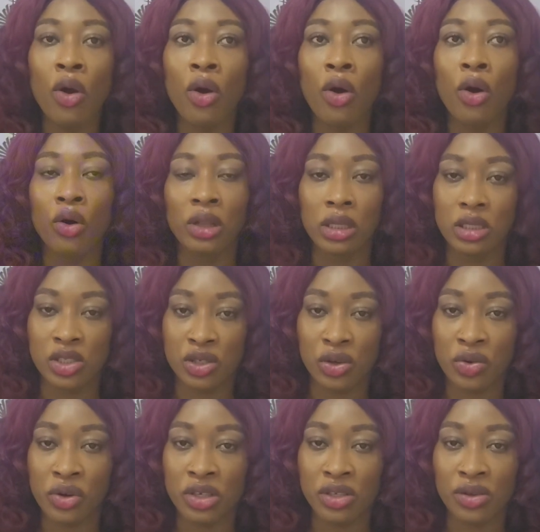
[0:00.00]
on the
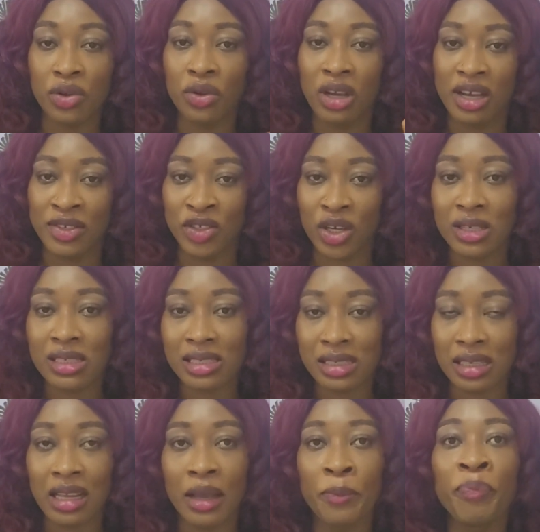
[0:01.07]
screen so you can just
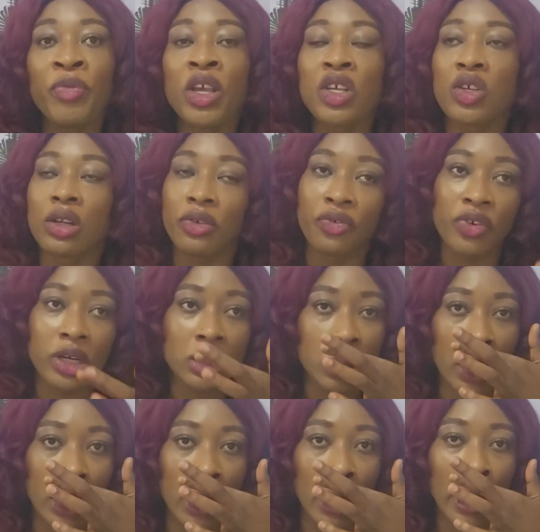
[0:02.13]
see them. So the first
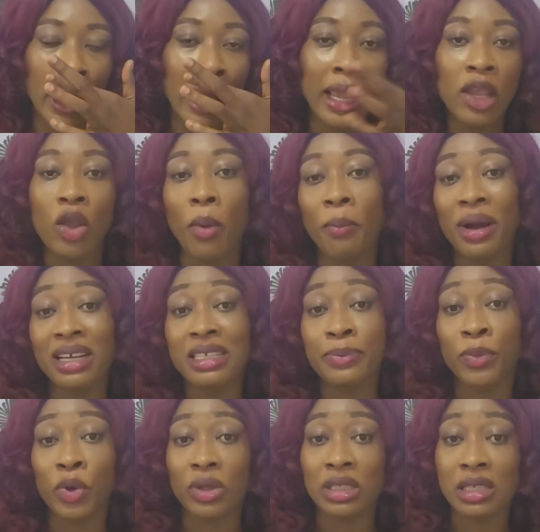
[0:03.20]
one is, your
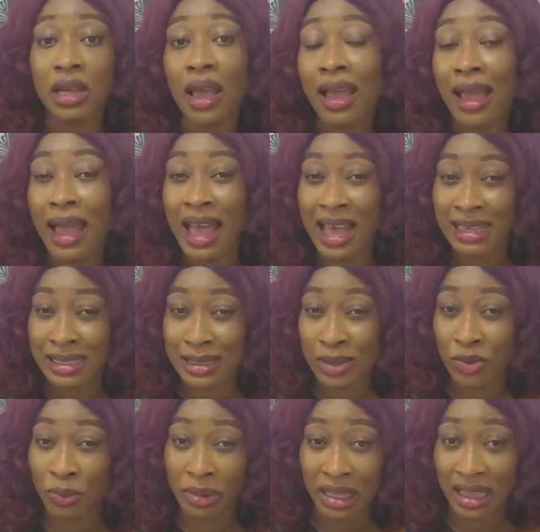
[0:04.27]
passport has
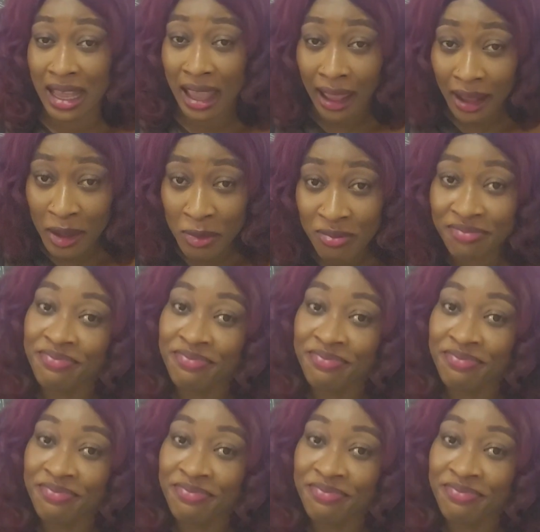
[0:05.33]
to be there.